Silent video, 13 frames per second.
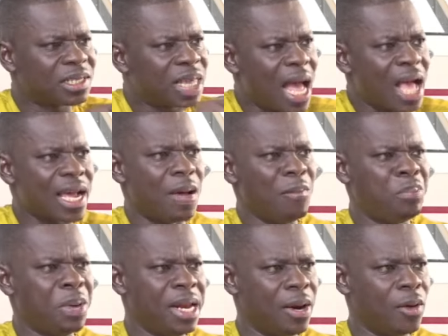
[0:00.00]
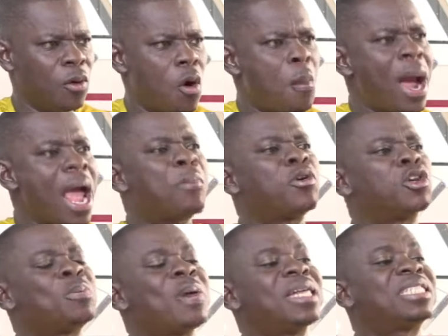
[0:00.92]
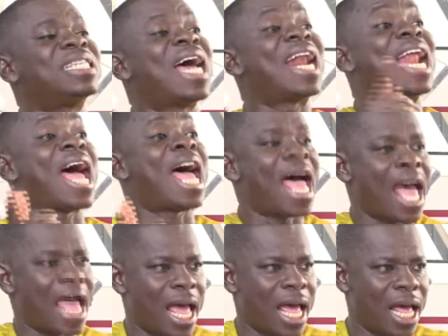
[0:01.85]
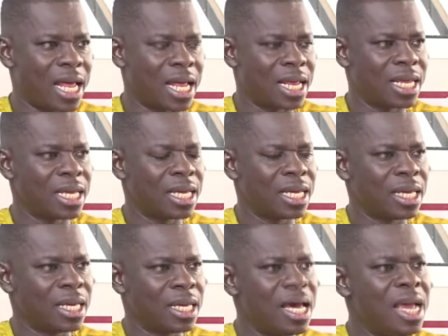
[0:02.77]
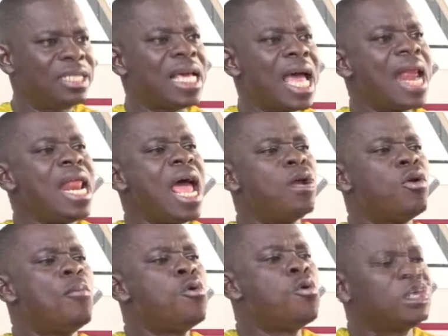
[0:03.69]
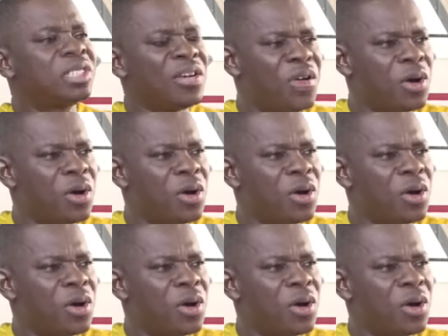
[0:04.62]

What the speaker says: is, that company, no, am I prospecting or not? Now we go to